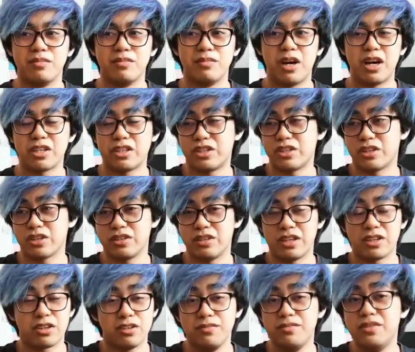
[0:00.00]
at
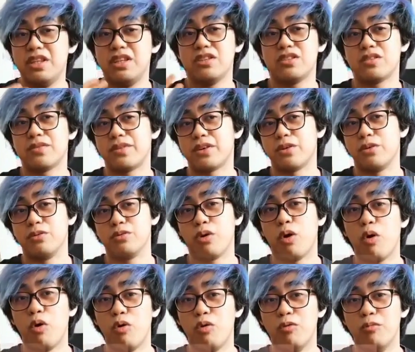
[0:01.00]
the convenience of your own
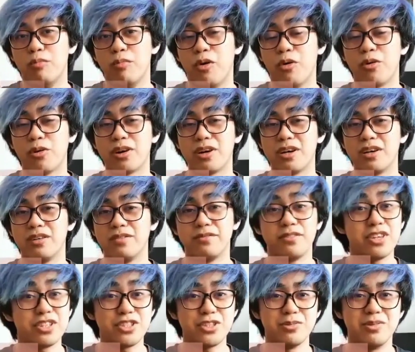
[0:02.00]
home or
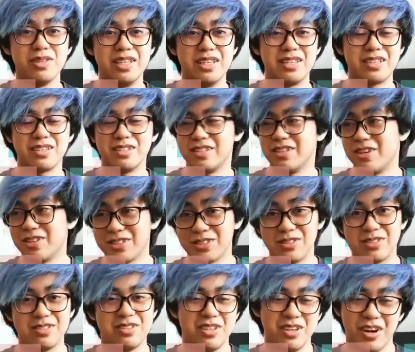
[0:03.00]
virtually, because
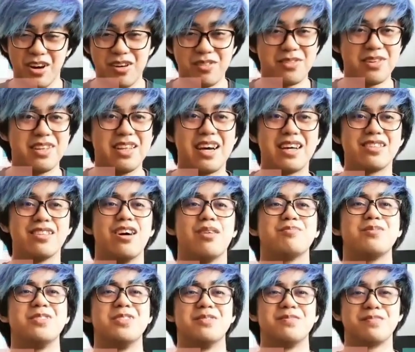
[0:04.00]
they offer that
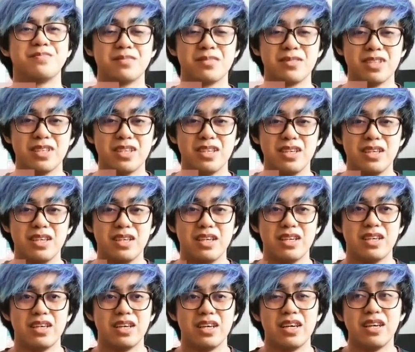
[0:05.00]
option.
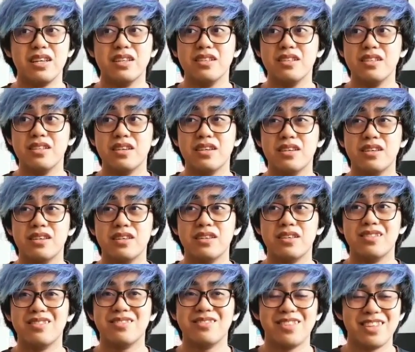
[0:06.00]
And
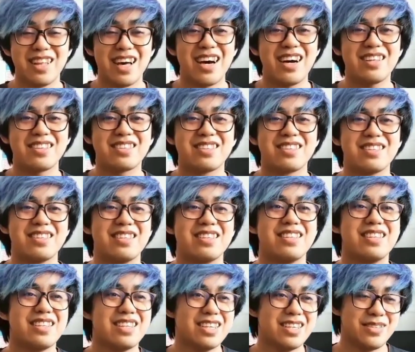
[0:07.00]
with that,
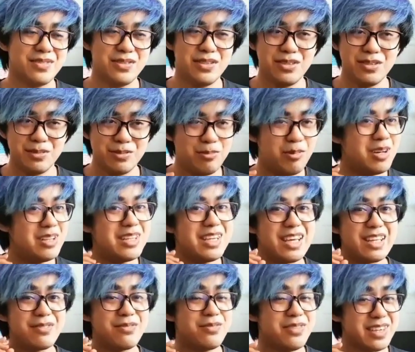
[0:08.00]
if you want to
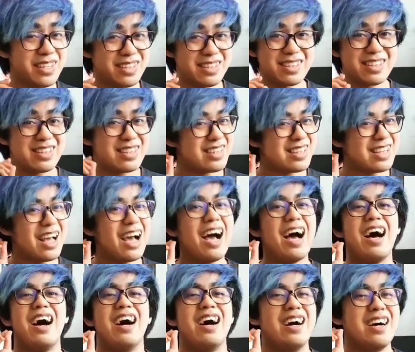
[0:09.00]
get fit,
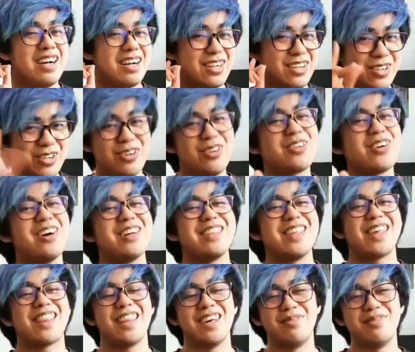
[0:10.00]
go
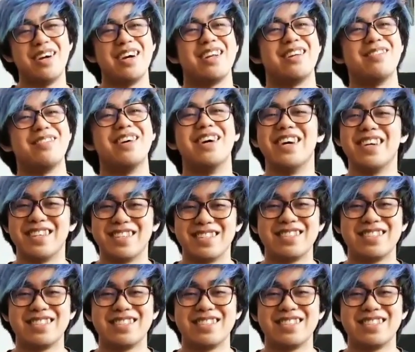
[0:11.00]
contact them right away.